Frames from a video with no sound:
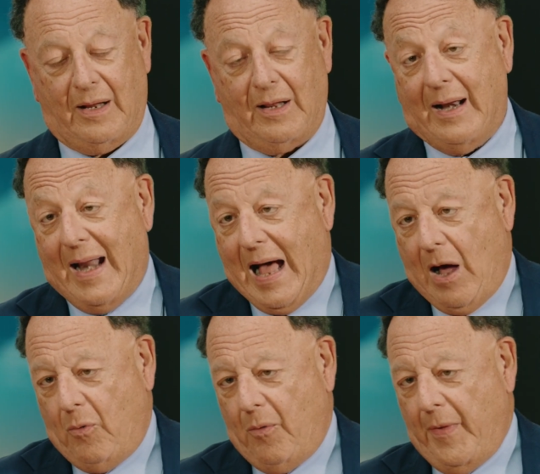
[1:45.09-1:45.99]
And then
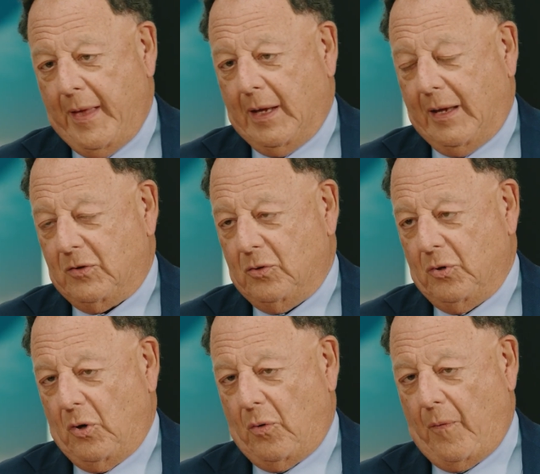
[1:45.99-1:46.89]
now, as you
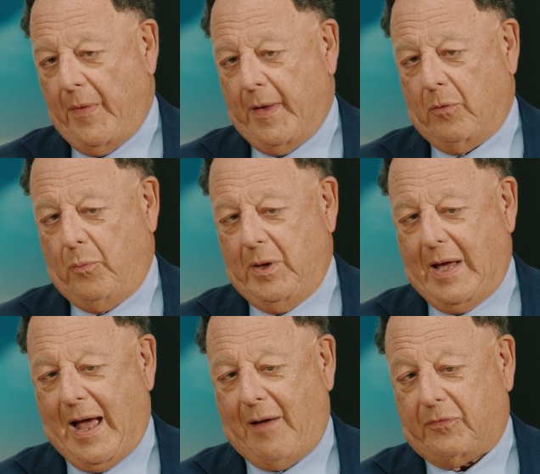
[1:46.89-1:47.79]
know, we
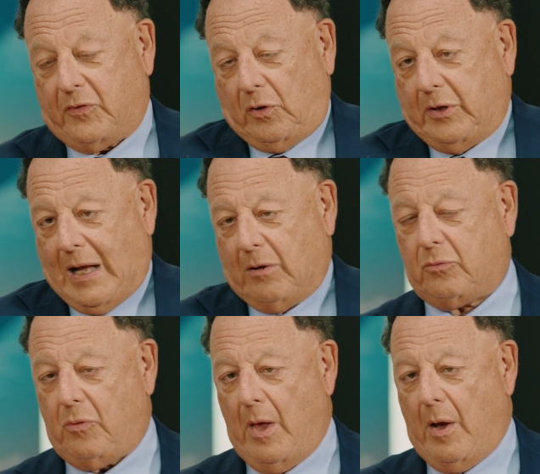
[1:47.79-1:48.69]
have sold out